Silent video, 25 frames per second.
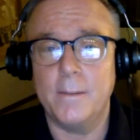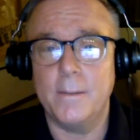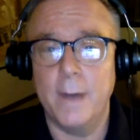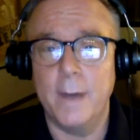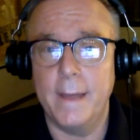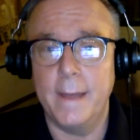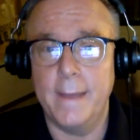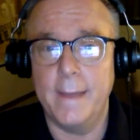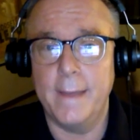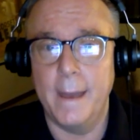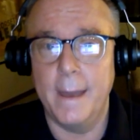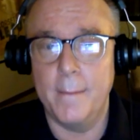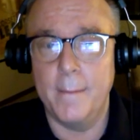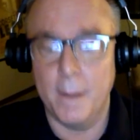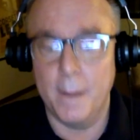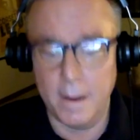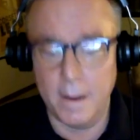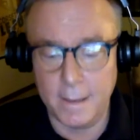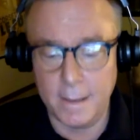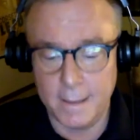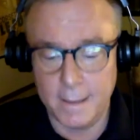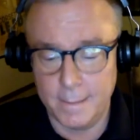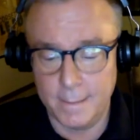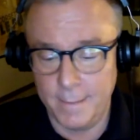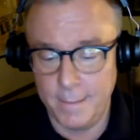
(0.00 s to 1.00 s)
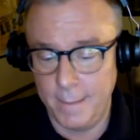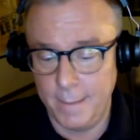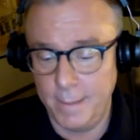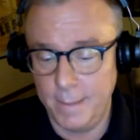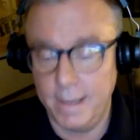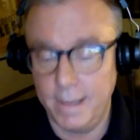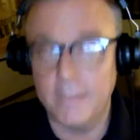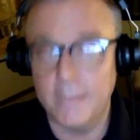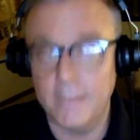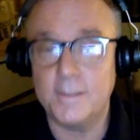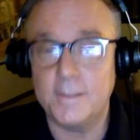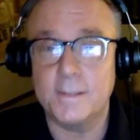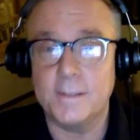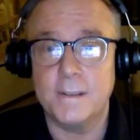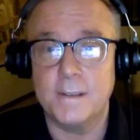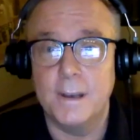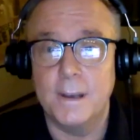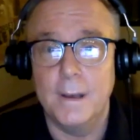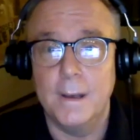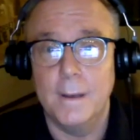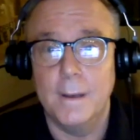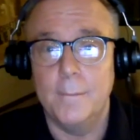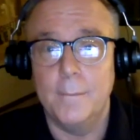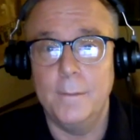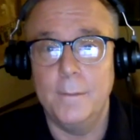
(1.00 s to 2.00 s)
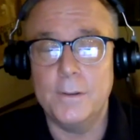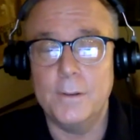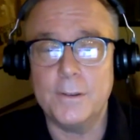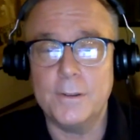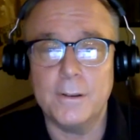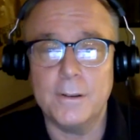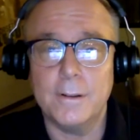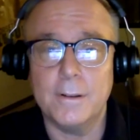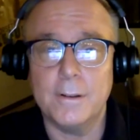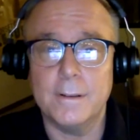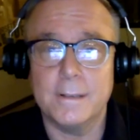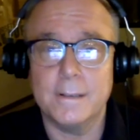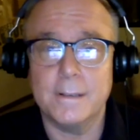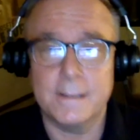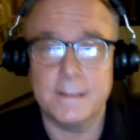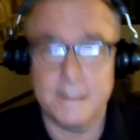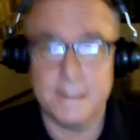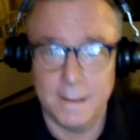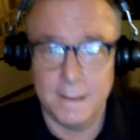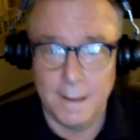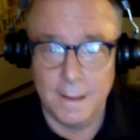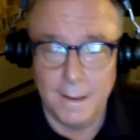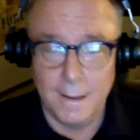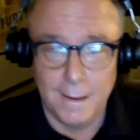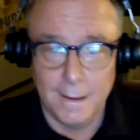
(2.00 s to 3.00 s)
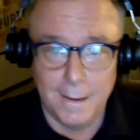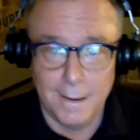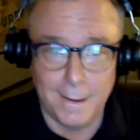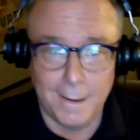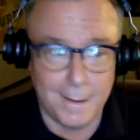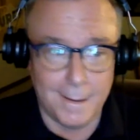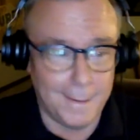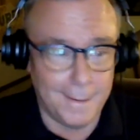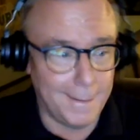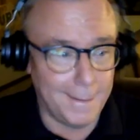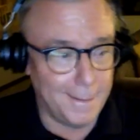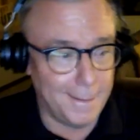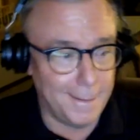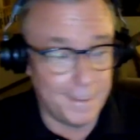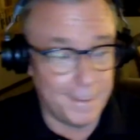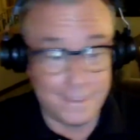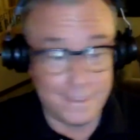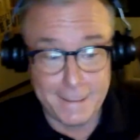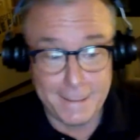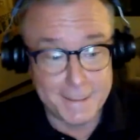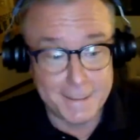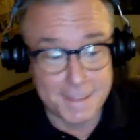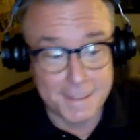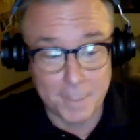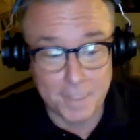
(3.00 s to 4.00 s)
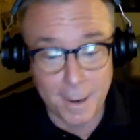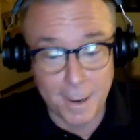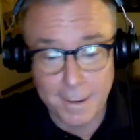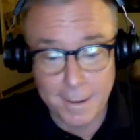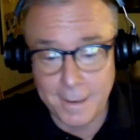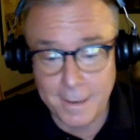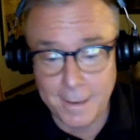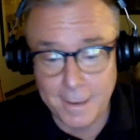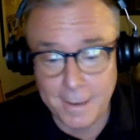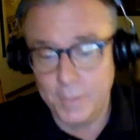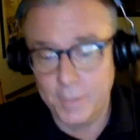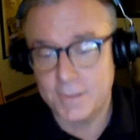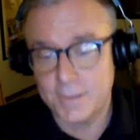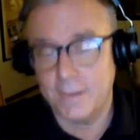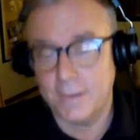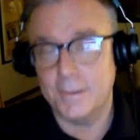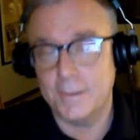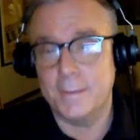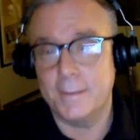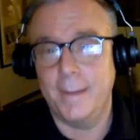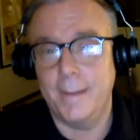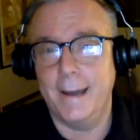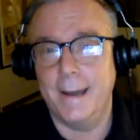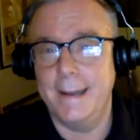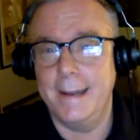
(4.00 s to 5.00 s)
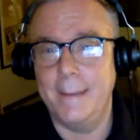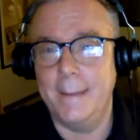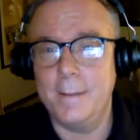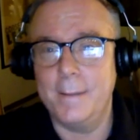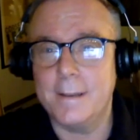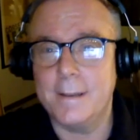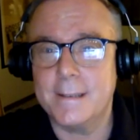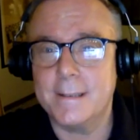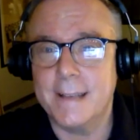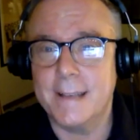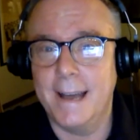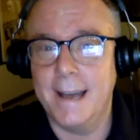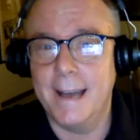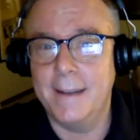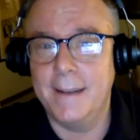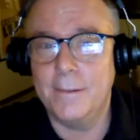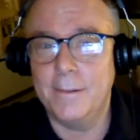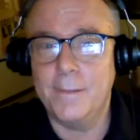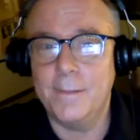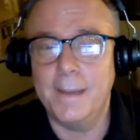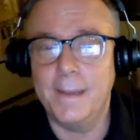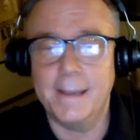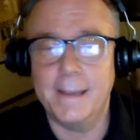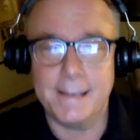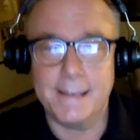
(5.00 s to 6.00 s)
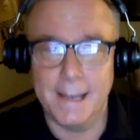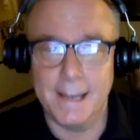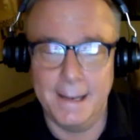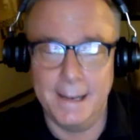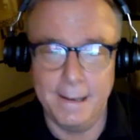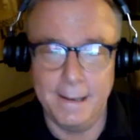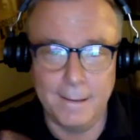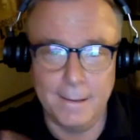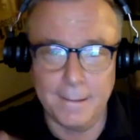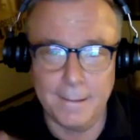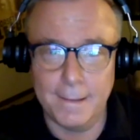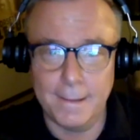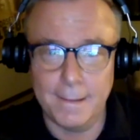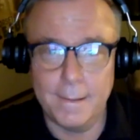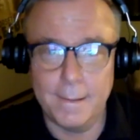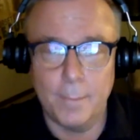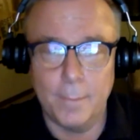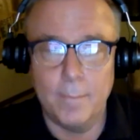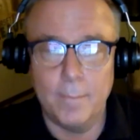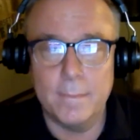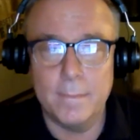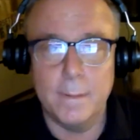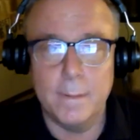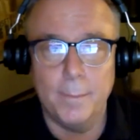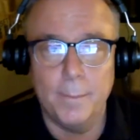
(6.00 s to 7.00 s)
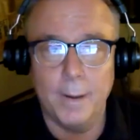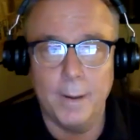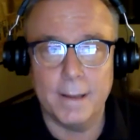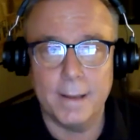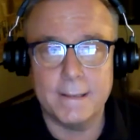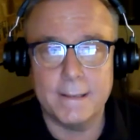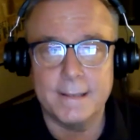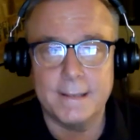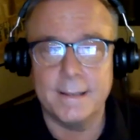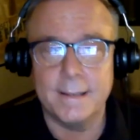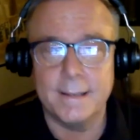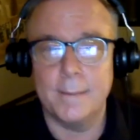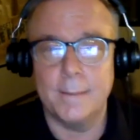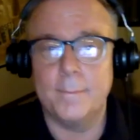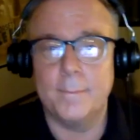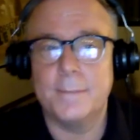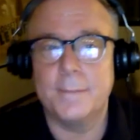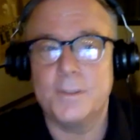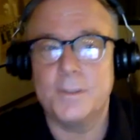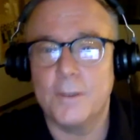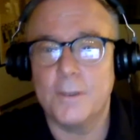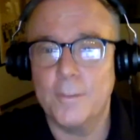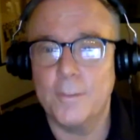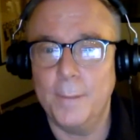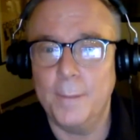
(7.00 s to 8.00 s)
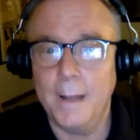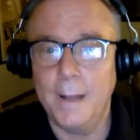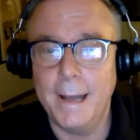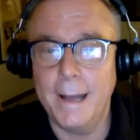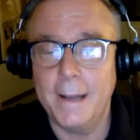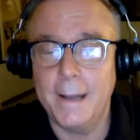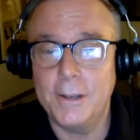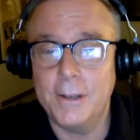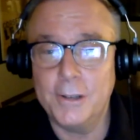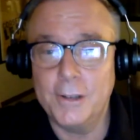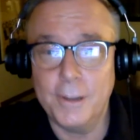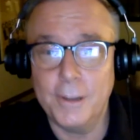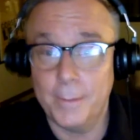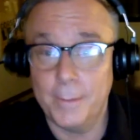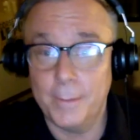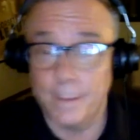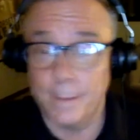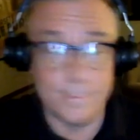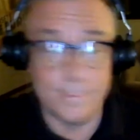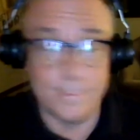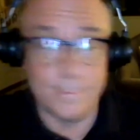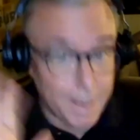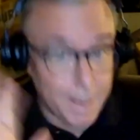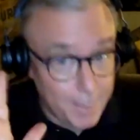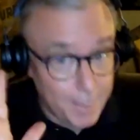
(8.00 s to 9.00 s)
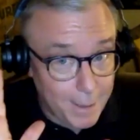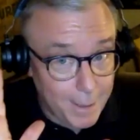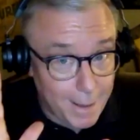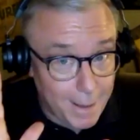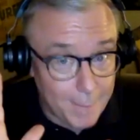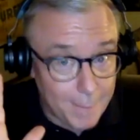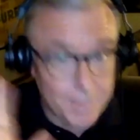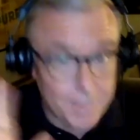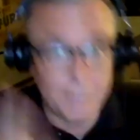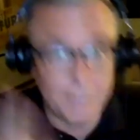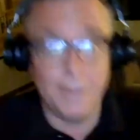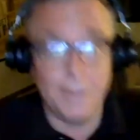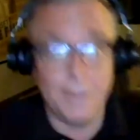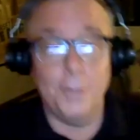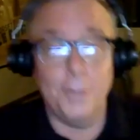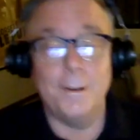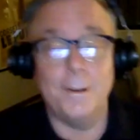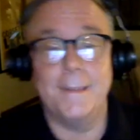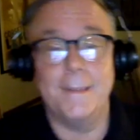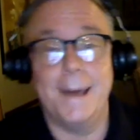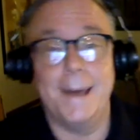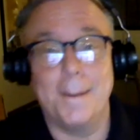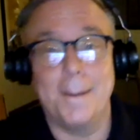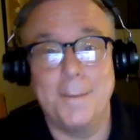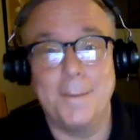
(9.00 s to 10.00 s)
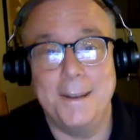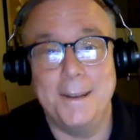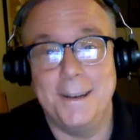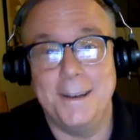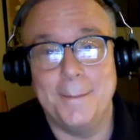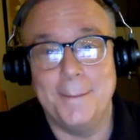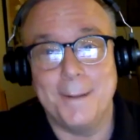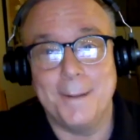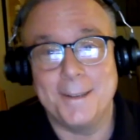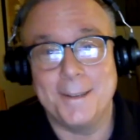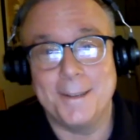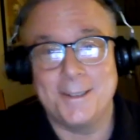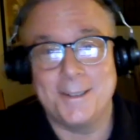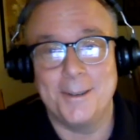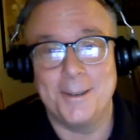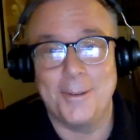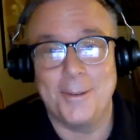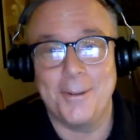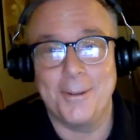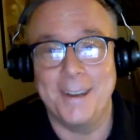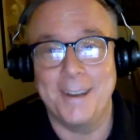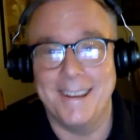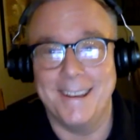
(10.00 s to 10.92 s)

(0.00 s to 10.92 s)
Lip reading: they marketed maybe gives musicals, at least the marketing musicals, a bad name, because I don't think it's getting nearly the buzz and the sort of play it should. But maybe I'm alone in that opinion amongst you 3.